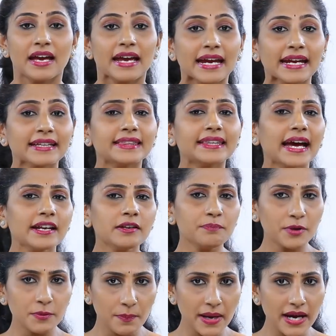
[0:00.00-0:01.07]
It then
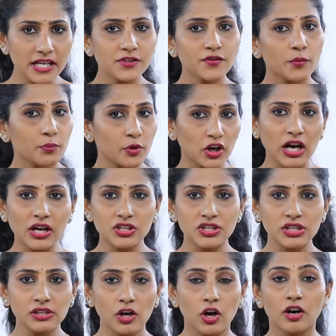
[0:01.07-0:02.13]
prepares for
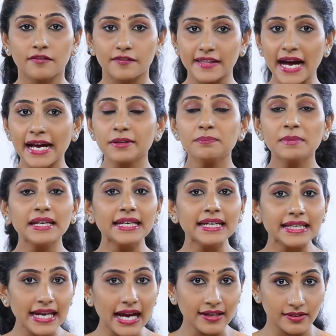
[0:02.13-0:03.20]
production of that many
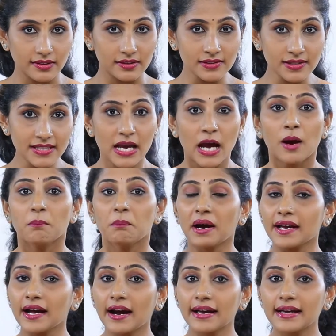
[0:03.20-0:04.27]
candles by
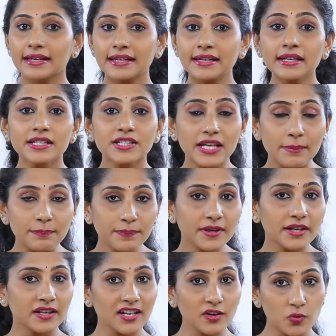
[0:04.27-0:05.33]
hiring
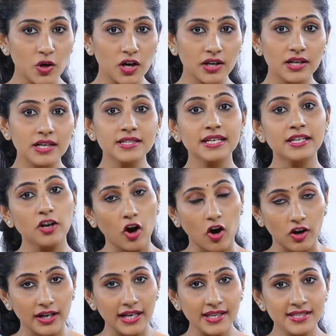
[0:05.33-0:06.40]
temporary workers in
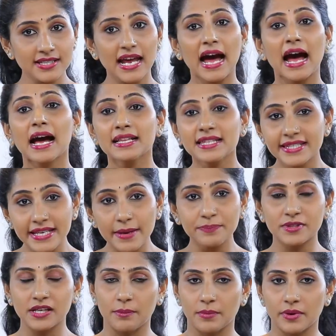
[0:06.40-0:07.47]
August and
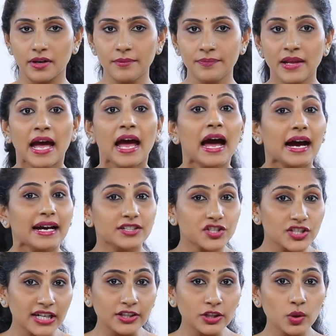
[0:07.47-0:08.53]
September and
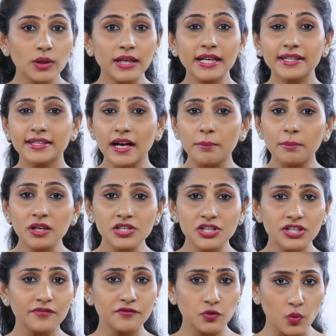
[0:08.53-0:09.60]
scheduling double
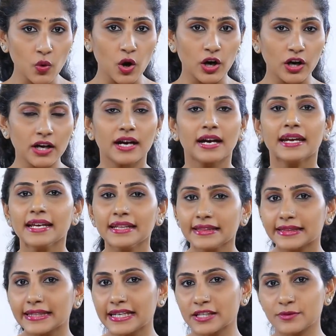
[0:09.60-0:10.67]
shift work in
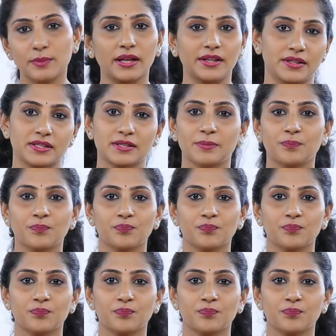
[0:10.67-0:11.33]
these months.